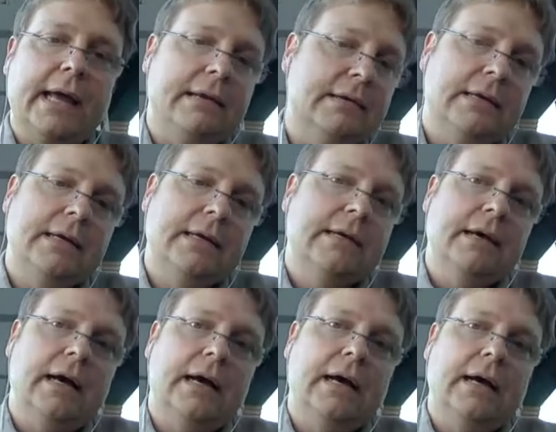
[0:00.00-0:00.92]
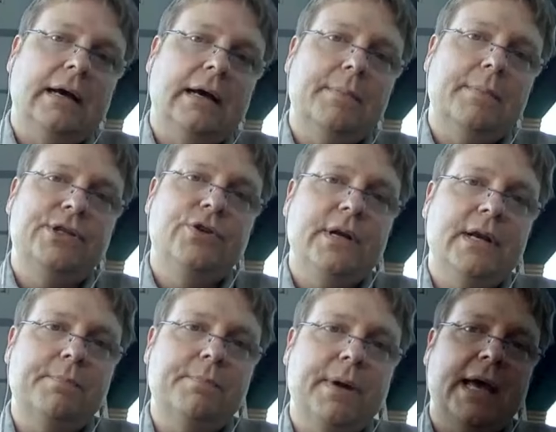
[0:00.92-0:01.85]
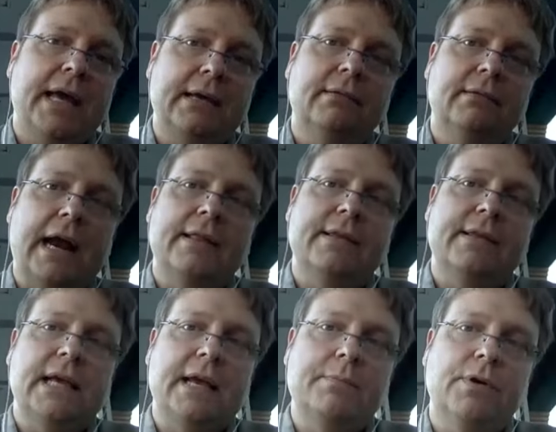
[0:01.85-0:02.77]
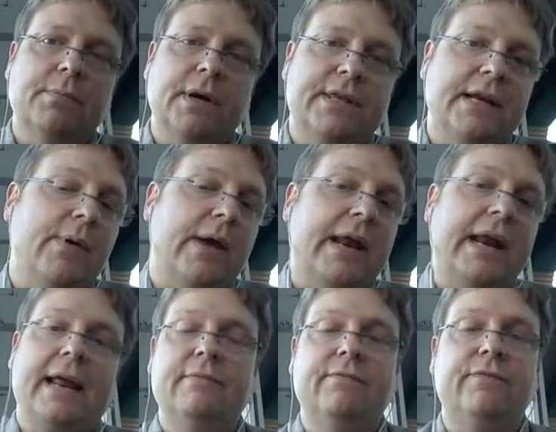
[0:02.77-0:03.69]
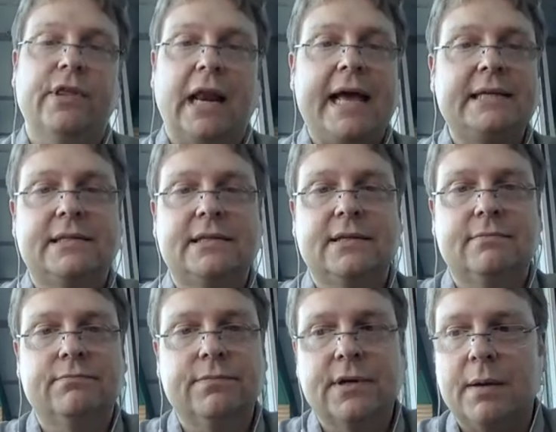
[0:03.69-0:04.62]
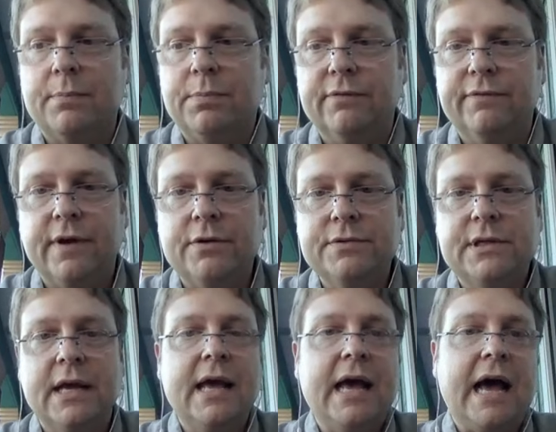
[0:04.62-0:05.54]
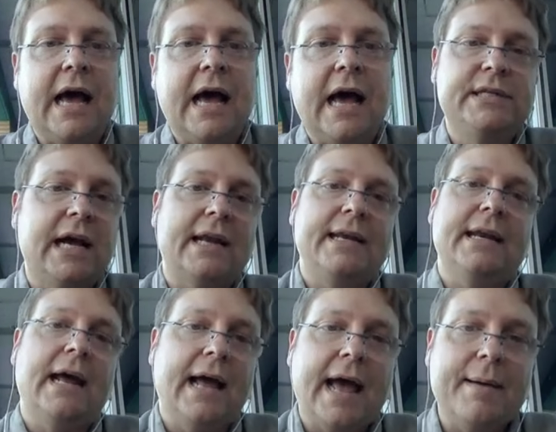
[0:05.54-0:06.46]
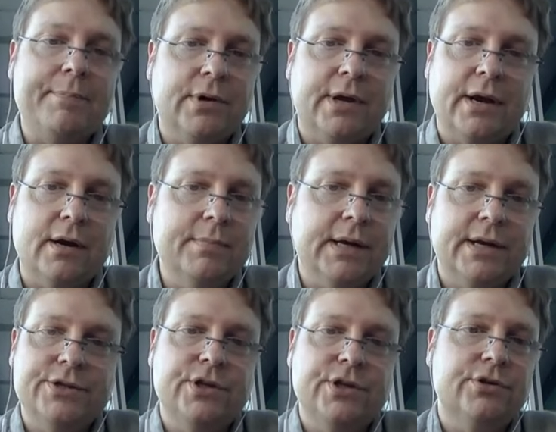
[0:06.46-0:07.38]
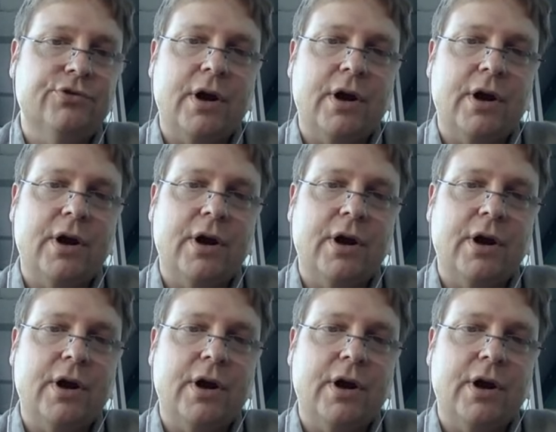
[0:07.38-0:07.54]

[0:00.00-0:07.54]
and but you end up paying kind of the same per month anyway. And for the last couple of phones, I've always gotten Apple Care, because you